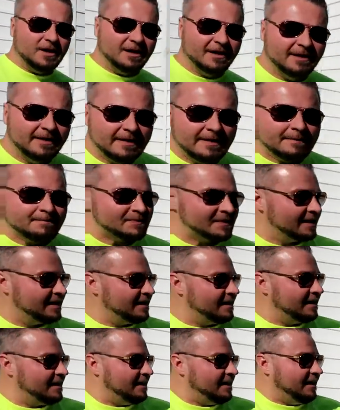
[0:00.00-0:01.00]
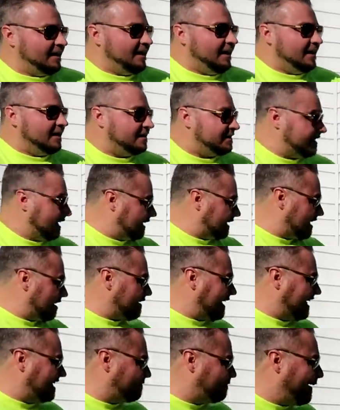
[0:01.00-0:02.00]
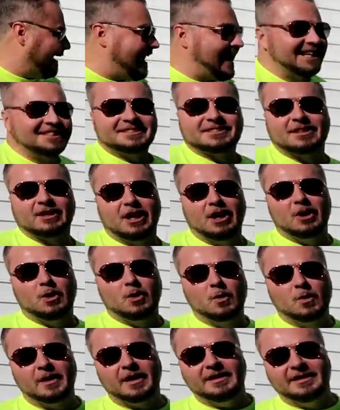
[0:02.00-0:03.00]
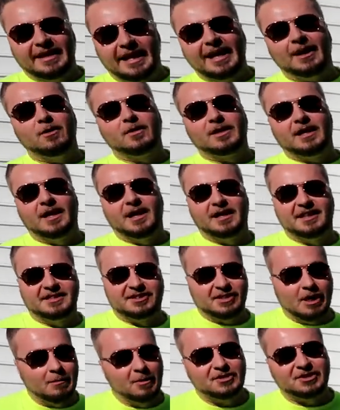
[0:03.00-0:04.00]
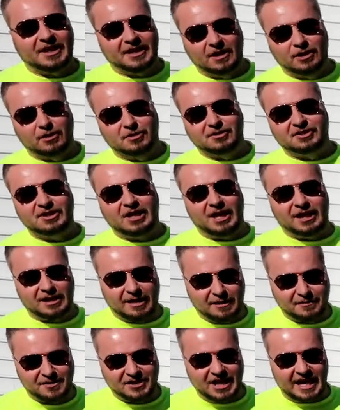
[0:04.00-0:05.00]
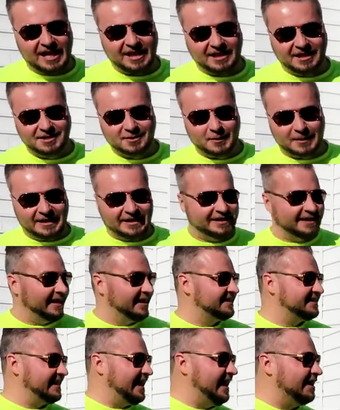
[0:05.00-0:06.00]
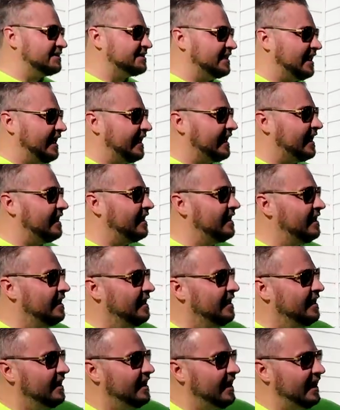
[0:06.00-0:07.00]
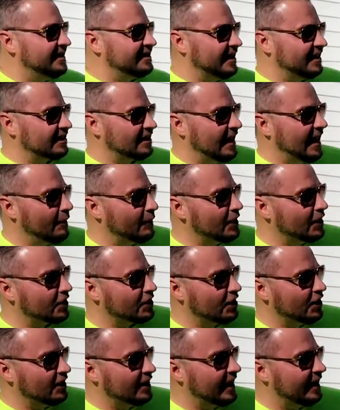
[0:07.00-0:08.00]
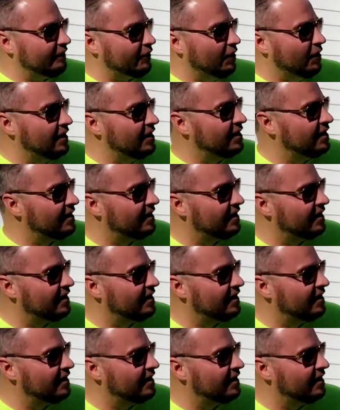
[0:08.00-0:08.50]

What's up? Jellico got his pass load nail gun. It's almost like a little sawed-off shotgun is what that thing sounds like. And Jellico, how are we looking on level?